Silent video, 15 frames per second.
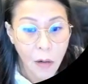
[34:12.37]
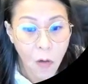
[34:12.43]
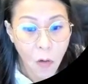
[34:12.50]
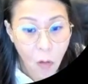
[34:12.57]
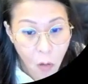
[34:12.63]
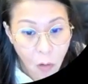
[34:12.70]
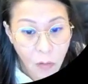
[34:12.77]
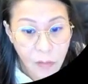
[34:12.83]

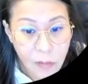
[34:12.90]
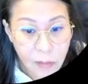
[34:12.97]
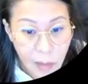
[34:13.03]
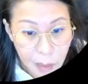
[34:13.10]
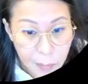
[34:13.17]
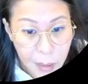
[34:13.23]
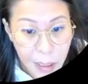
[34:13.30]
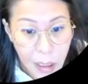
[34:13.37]
Wrong
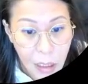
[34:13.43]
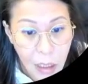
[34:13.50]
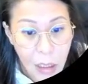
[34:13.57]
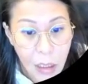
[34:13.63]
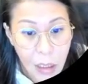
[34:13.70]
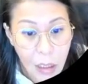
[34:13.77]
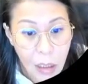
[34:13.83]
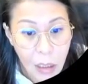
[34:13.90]
timing,
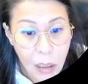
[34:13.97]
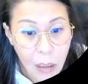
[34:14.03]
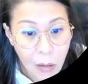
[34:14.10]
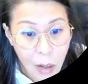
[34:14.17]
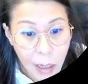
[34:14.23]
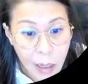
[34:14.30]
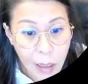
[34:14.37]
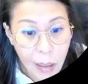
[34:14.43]

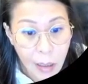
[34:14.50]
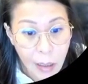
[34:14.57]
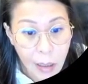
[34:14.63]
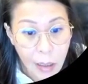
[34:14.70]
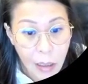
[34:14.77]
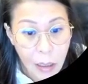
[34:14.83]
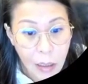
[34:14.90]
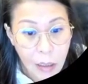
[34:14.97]
right?
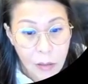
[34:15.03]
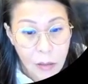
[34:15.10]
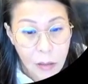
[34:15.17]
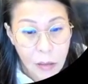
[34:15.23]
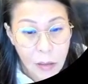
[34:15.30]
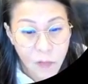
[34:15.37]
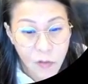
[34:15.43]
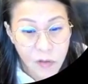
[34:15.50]

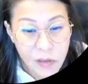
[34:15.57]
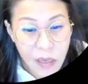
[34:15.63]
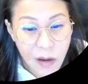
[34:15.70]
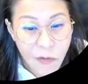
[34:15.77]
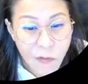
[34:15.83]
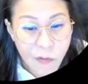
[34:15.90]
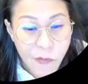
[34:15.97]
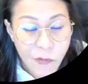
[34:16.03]
If you
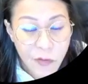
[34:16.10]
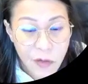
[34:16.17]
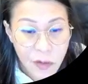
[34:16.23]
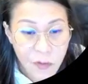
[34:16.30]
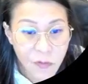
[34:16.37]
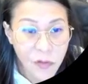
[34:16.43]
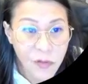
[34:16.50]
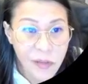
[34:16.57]
sell,
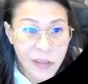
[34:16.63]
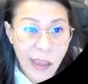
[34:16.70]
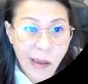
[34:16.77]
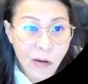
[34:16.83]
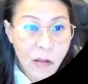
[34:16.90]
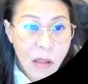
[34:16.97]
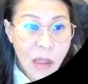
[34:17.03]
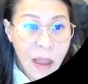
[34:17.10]
if you
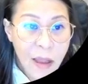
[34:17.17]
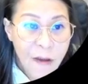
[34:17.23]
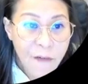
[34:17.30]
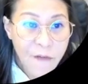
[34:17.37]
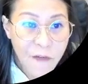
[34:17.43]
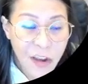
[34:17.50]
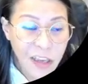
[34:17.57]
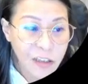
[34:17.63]
sell
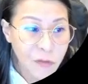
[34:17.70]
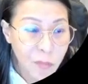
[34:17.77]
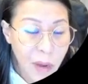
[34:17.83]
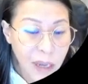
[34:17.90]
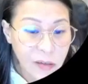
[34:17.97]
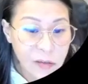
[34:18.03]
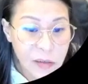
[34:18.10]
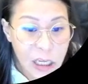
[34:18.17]
face
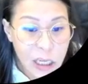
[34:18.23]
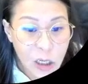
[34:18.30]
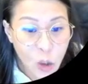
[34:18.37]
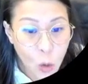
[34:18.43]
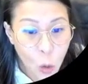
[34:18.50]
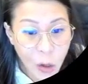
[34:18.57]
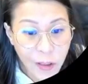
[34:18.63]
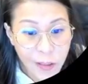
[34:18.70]
mask in
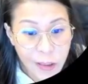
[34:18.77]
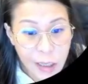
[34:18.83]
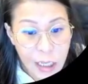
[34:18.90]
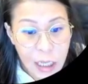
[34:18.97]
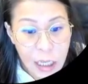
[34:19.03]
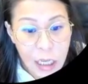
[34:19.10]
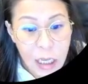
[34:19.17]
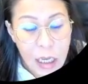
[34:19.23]

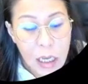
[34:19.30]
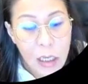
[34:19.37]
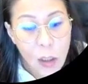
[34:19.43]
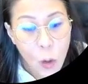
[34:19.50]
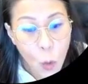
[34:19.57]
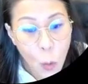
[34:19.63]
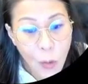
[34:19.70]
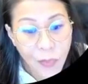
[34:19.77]

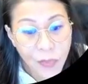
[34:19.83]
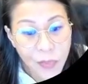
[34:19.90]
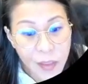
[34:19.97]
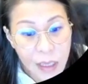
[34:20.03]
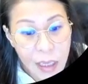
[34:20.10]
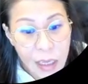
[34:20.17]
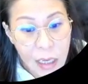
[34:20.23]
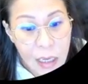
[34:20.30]

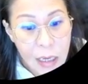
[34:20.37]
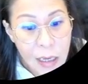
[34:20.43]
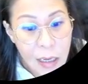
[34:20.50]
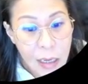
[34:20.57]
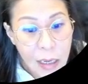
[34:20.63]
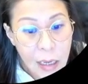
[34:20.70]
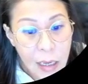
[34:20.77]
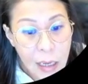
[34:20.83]
2020,
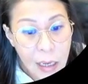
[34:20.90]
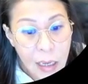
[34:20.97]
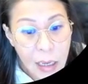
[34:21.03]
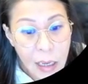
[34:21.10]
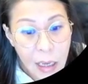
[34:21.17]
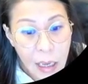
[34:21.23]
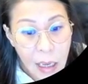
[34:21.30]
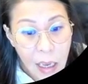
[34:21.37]

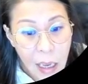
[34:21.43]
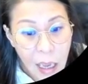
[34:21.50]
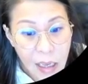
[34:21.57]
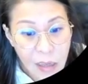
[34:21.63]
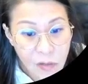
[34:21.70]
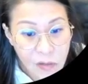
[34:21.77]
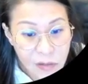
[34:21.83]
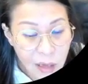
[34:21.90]

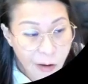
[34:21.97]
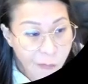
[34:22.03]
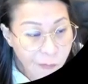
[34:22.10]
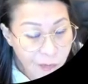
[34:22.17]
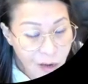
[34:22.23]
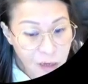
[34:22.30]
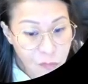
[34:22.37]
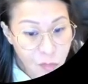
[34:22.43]
and you sell
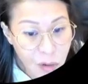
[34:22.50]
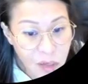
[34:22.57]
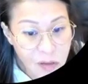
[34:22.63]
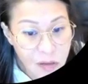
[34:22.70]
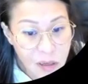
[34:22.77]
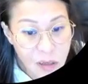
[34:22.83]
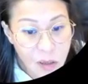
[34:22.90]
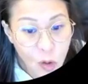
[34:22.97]
face mask
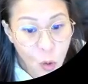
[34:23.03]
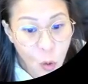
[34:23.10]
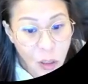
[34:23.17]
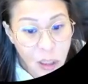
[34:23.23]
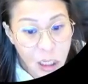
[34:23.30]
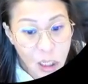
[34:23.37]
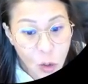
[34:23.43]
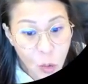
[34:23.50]
in
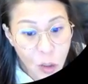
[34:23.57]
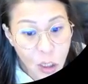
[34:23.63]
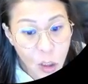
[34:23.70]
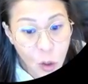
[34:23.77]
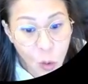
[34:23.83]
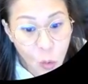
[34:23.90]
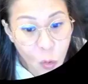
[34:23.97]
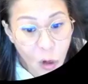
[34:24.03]

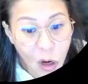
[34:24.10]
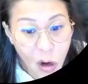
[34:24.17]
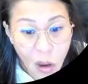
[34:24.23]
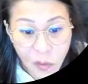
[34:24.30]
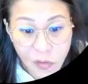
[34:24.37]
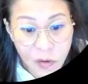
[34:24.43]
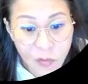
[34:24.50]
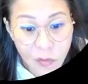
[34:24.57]
2022 a lot
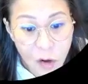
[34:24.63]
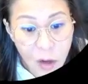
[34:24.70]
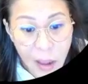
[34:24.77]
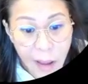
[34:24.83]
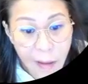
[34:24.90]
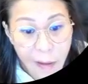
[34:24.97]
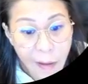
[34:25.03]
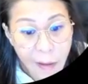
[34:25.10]
of different leh.